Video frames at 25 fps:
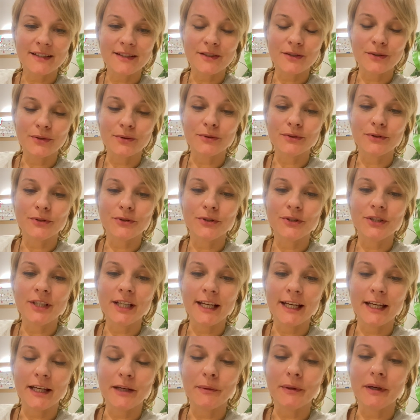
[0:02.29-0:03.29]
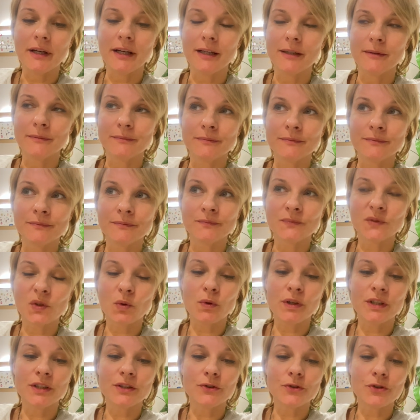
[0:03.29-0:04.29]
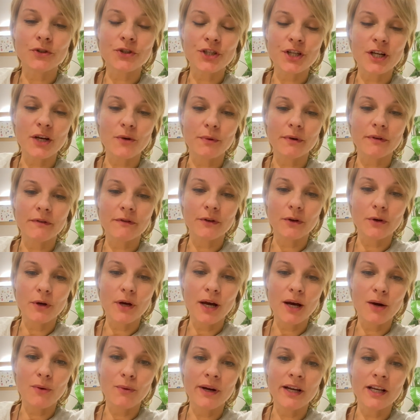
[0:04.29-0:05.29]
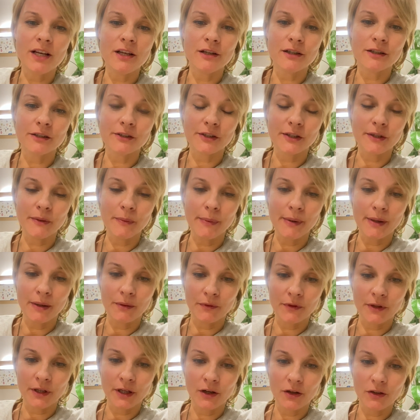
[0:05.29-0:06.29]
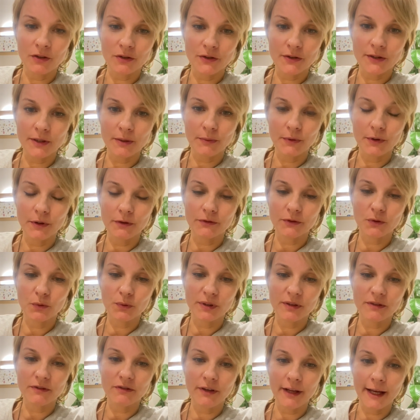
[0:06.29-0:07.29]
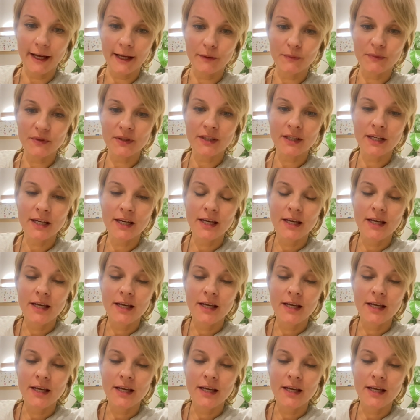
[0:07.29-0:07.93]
So today I want to share with you how I learned about the concept of twin flames